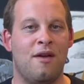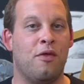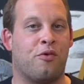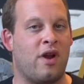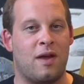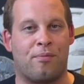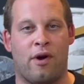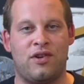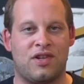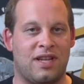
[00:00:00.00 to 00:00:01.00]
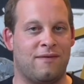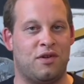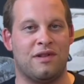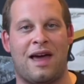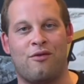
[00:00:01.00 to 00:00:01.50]
3D approach gives
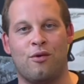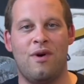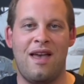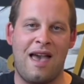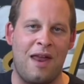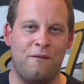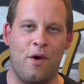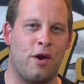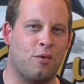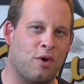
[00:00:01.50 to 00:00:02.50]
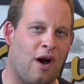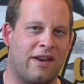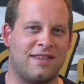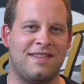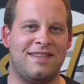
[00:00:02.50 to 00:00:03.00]
you lateral and vertical
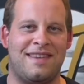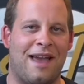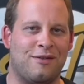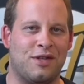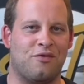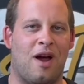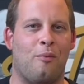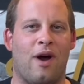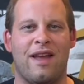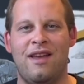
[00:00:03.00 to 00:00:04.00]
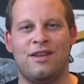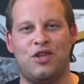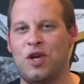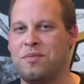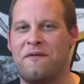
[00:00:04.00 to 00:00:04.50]
guidance down to the runway.
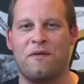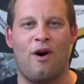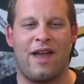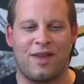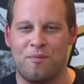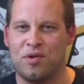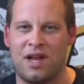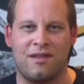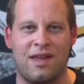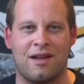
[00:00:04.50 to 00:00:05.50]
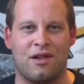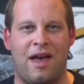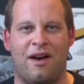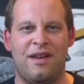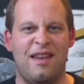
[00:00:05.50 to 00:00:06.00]
So you can be flying completely in
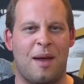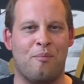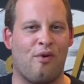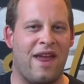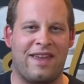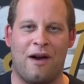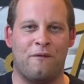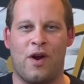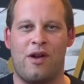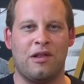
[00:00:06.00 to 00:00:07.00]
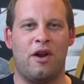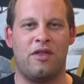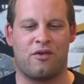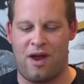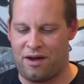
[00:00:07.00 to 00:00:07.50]
cloud and break out very low to
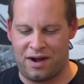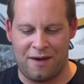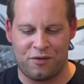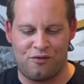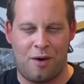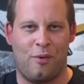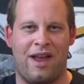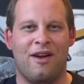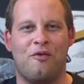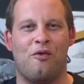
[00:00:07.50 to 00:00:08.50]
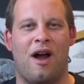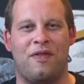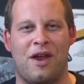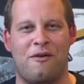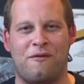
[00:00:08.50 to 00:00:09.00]
the ground and have the runway right
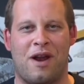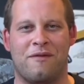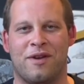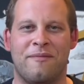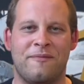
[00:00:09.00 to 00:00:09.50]
there in front of you.